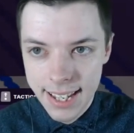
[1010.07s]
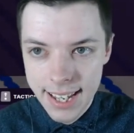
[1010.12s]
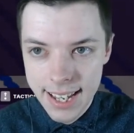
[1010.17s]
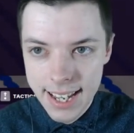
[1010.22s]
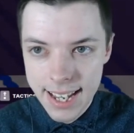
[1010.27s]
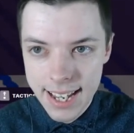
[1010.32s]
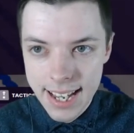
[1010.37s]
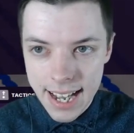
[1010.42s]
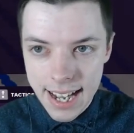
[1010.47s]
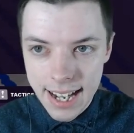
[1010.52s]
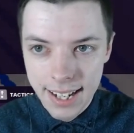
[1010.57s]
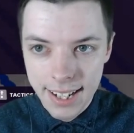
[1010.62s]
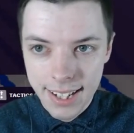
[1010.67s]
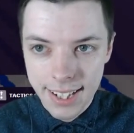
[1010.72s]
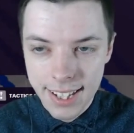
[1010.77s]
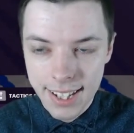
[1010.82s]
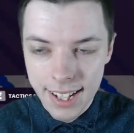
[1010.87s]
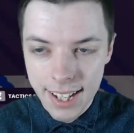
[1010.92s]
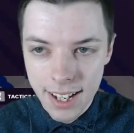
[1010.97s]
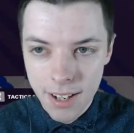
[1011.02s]
And
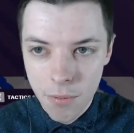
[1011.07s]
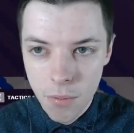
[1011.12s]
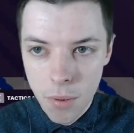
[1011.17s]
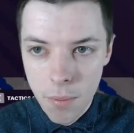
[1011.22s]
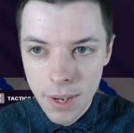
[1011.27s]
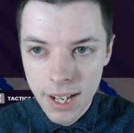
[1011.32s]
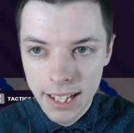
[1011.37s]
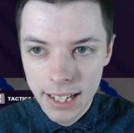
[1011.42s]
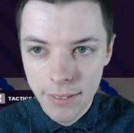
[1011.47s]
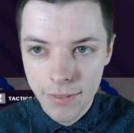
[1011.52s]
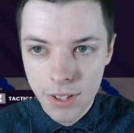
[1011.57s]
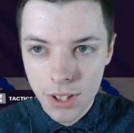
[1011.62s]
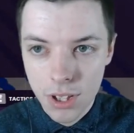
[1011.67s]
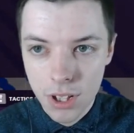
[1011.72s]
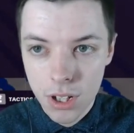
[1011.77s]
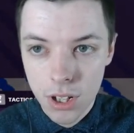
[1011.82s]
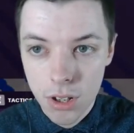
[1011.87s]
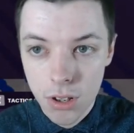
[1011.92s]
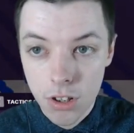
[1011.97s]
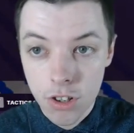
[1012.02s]
1 minute left on the clock.
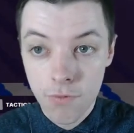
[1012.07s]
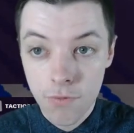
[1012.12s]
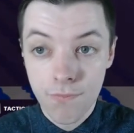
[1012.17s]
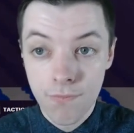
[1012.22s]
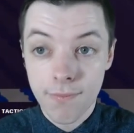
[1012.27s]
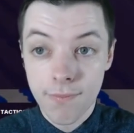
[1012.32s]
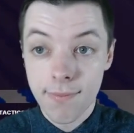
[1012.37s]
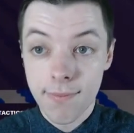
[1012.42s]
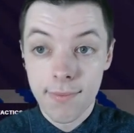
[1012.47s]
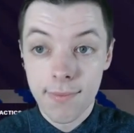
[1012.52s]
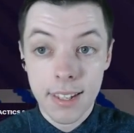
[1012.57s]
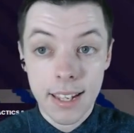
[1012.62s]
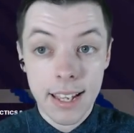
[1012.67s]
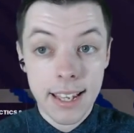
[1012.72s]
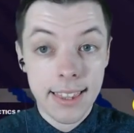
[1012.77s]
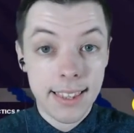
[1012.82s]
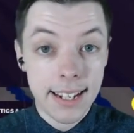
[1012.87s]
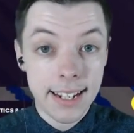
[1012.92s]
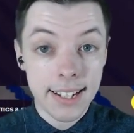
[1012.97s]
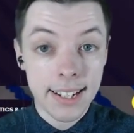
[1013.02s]
That is
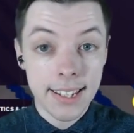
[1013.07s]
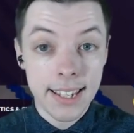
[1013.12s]
that.